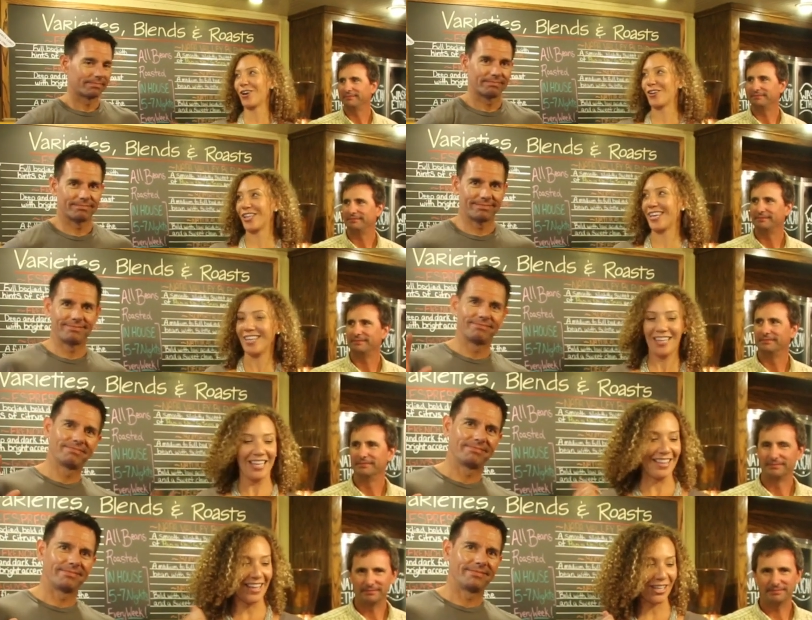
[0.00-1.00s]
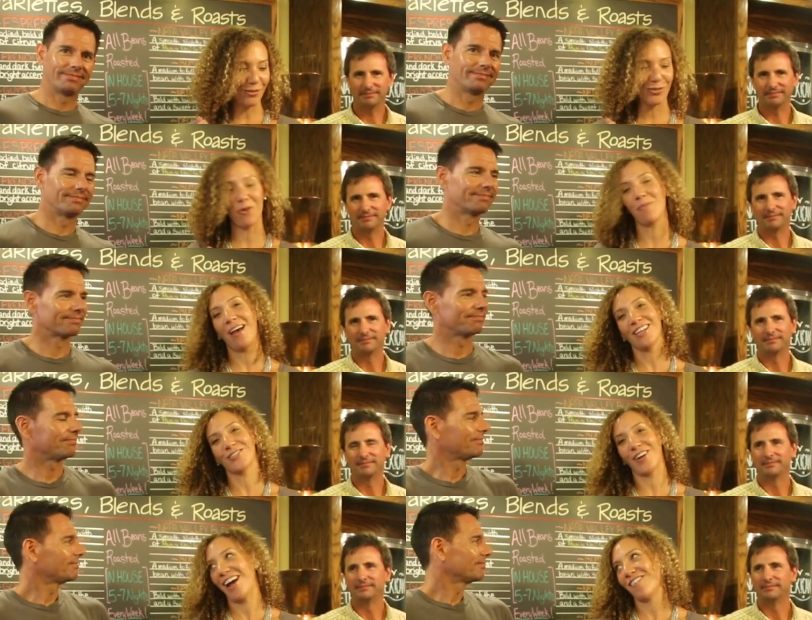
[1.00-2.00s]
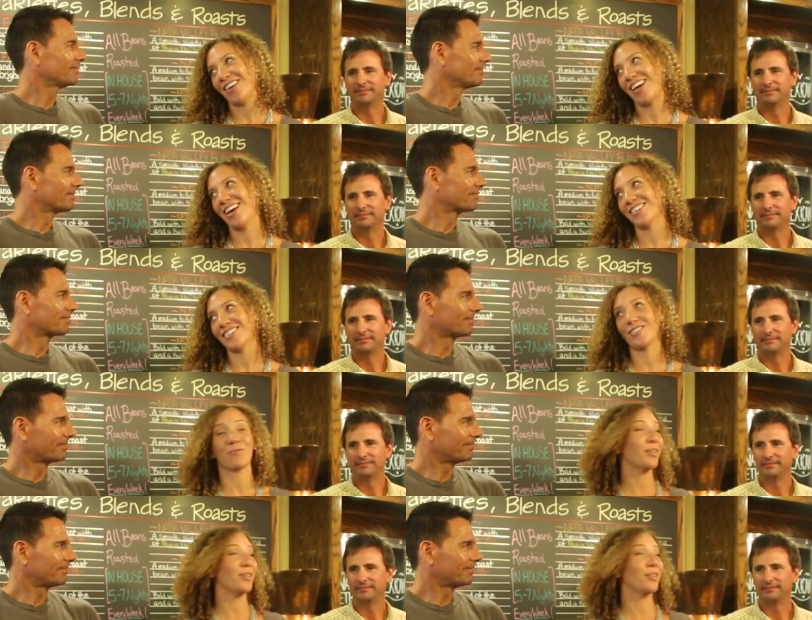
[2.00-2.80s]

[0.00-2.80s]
Speaker 1: Charlie. Thank you so much for having us. It's